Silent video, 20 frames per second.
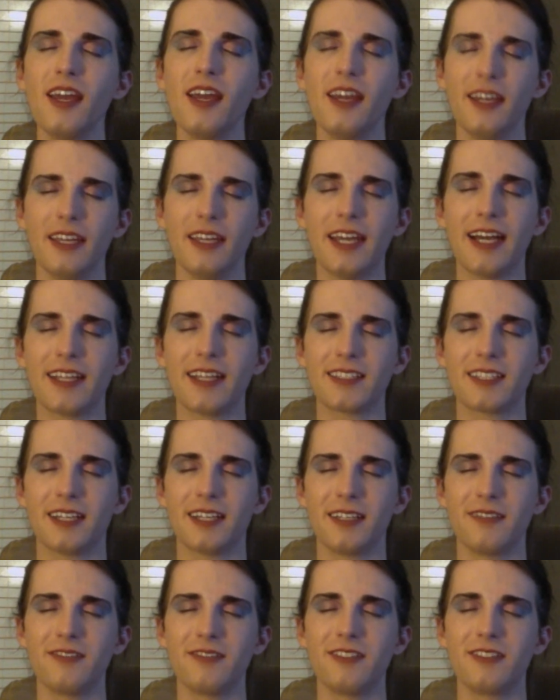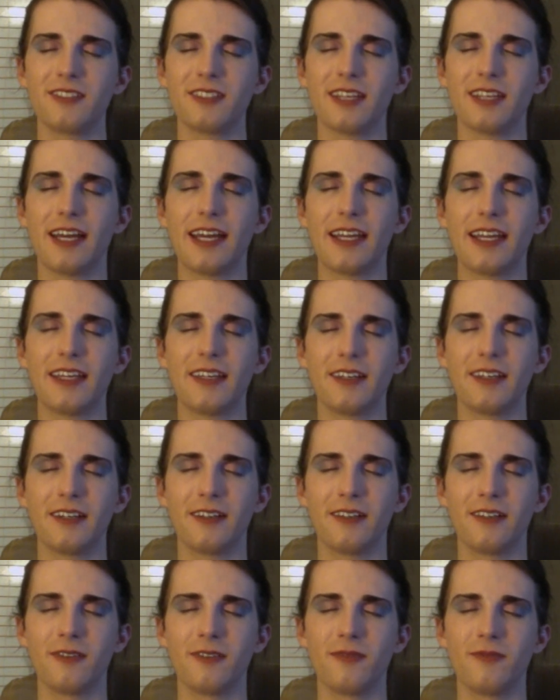Yeah, it's kind of just like,
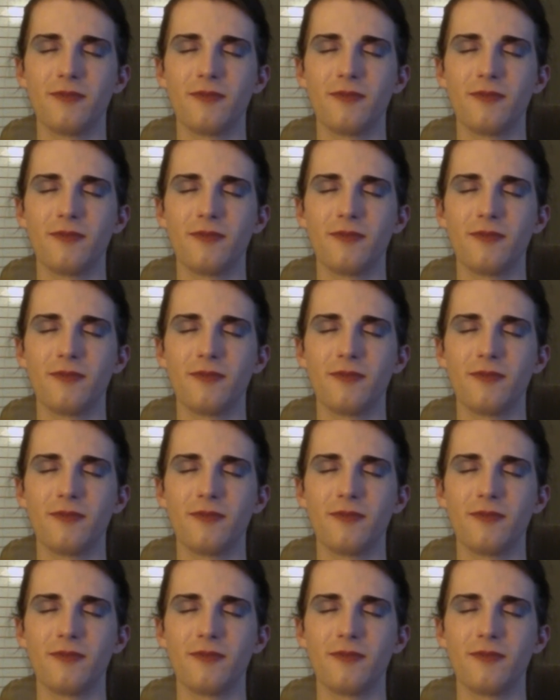I'm